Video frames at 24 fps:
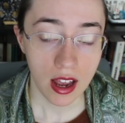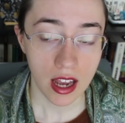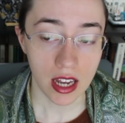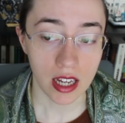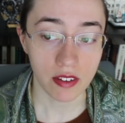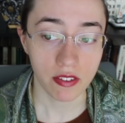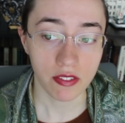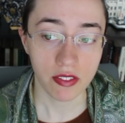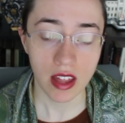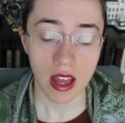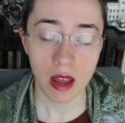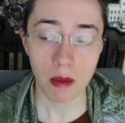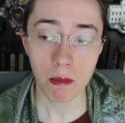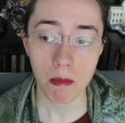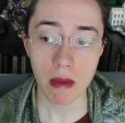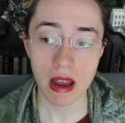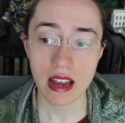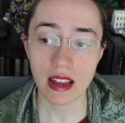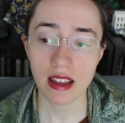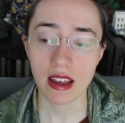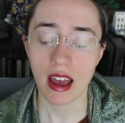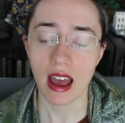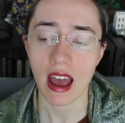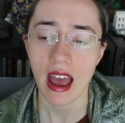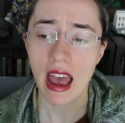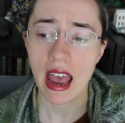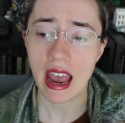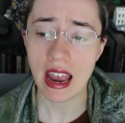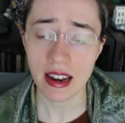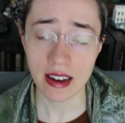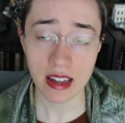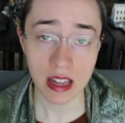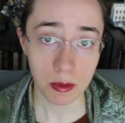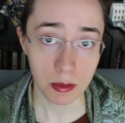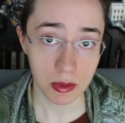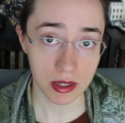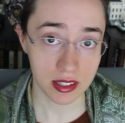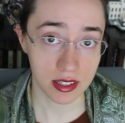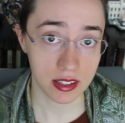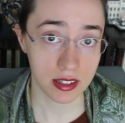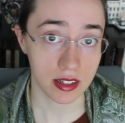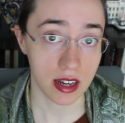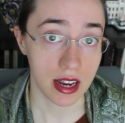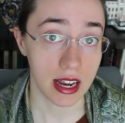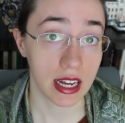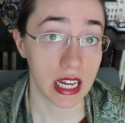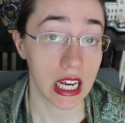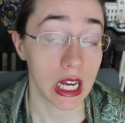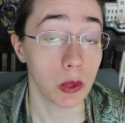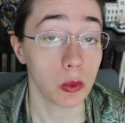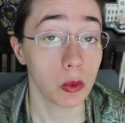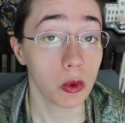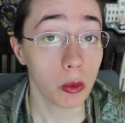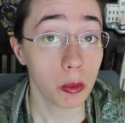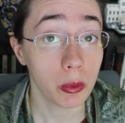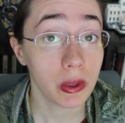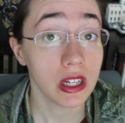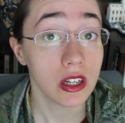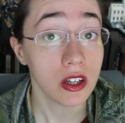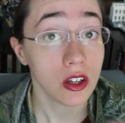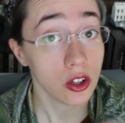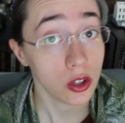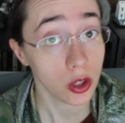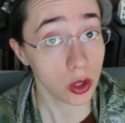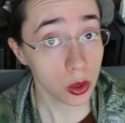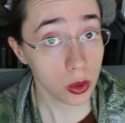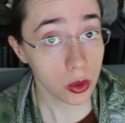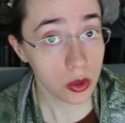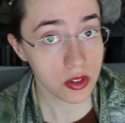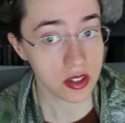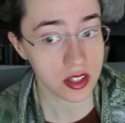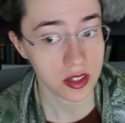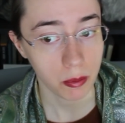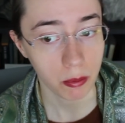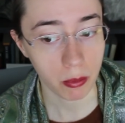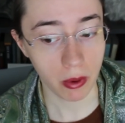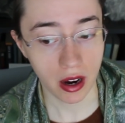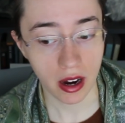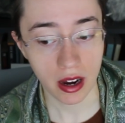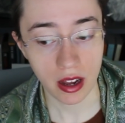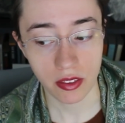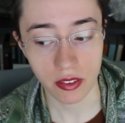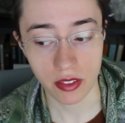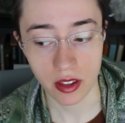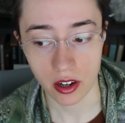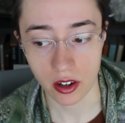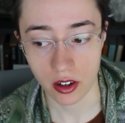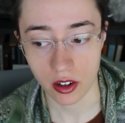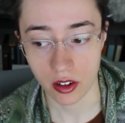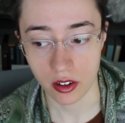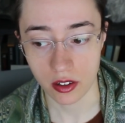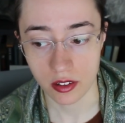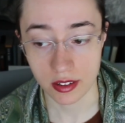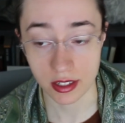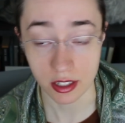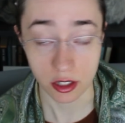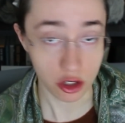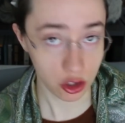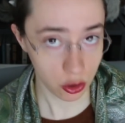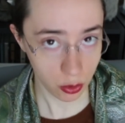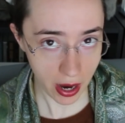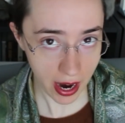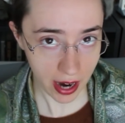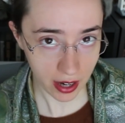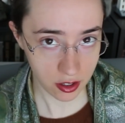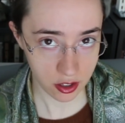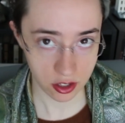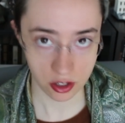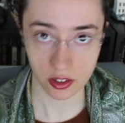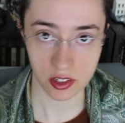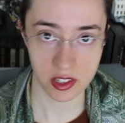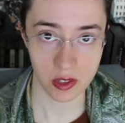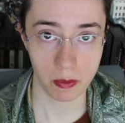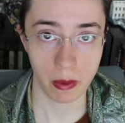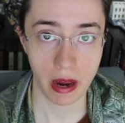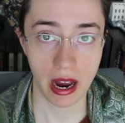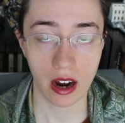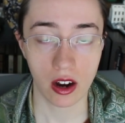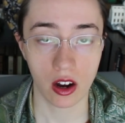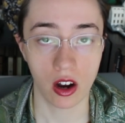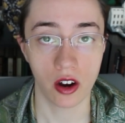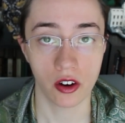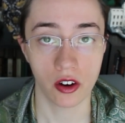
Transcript: If they make any mistake, it will be used by their detractors back